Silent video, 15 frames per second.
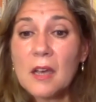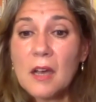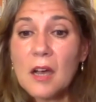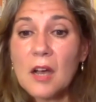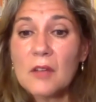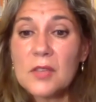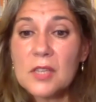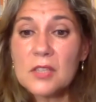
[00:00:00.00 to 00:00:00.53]

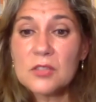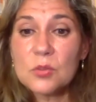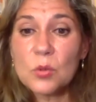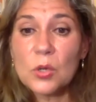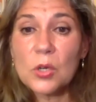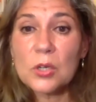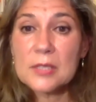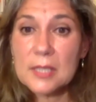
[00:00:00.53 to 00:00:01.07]
of these
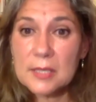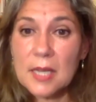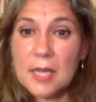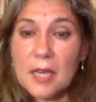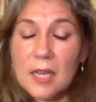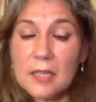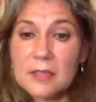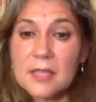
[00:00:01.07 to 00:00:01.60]
works
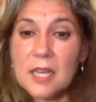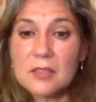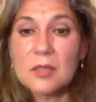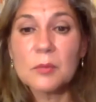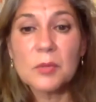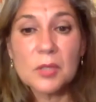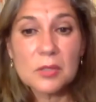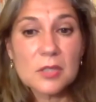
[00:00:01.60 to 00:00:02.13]

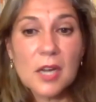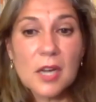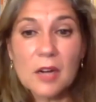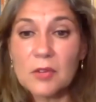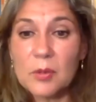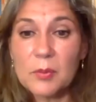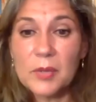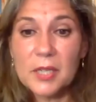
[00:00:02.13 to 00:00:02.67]
accessible to
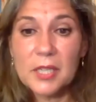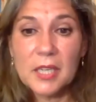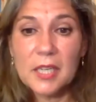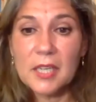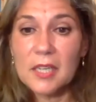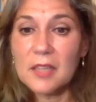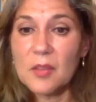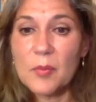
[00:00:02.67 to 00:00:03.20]

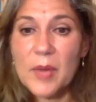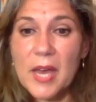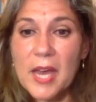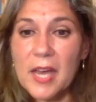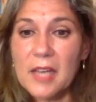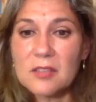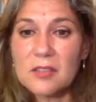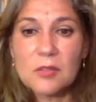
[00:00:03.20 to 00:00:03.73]
everybody in the
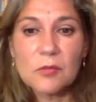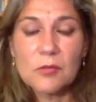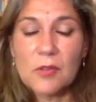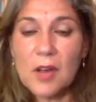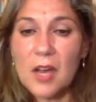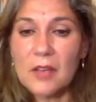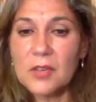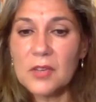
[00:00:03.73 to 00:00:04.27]
past
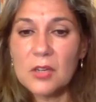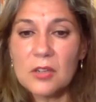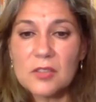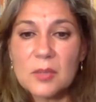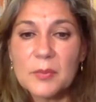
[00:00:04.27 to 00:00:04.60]
five years.